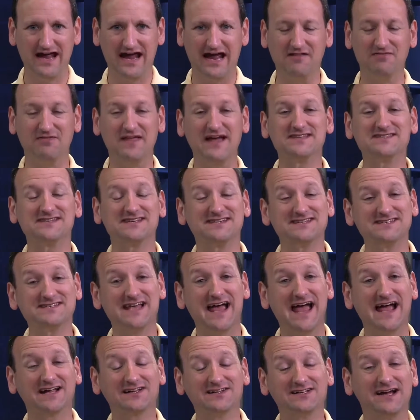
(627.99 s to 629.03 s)
And that's
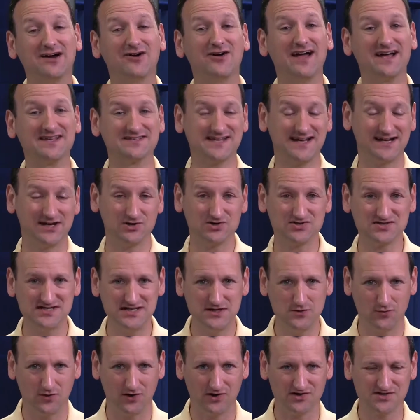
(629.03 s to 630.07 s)
exactly how
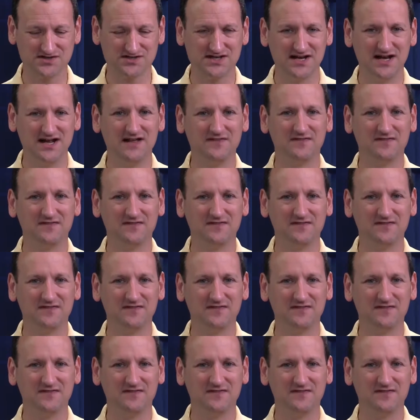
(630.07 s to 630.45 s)
SIOC works,